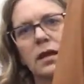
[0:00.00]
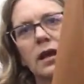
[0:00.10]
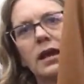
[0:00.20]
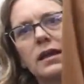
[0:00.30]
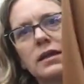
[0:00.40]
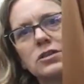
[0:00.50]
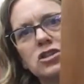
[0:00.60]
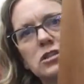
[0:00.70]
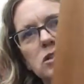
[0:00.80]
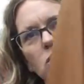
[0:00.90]
It is
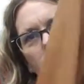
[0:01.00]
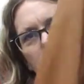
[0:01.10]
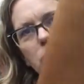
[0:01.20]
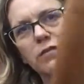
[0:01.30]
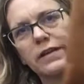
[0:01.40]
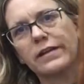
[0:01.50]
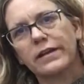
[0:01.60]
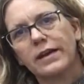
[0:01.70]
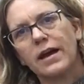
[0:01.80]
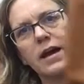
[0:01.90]
just so retro
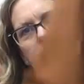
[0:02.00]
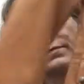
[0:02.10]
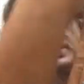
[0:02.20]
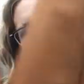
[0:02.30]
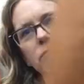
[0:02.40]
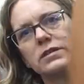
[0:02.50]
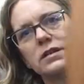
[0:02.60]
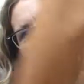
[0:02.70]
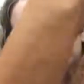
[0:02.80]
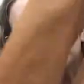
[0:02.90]
feeling. I'm in love with
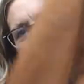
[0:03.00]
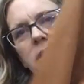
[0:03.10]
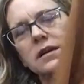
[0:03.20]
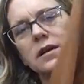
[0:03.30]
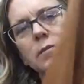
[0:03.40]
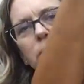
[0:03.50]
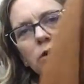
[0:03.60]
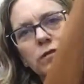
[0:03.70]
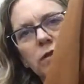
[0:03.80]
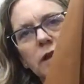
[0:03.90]
this.
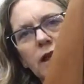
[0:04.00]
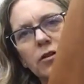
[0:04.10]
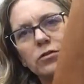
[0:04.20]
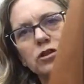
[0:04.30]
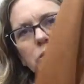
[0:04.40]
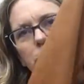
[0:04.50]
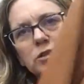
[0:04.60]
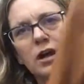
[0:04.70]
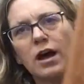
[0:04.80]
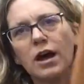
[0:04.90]
Beautiful leather, super
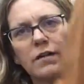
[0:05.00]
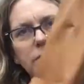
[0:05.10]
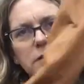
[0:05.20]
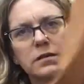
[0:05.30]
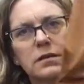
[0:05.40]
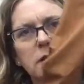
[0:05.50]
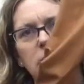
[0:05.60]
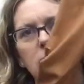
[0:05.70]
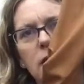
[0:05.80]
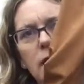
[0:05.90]
soft,
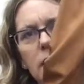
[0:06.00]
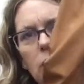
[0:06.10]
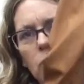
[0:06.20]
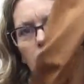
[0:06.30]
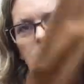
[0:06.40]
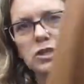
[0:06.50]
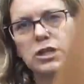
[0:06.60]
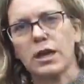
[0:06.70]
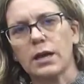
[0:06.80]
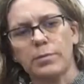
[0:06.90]
in great
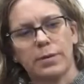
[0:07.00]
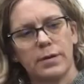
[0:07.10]
shape.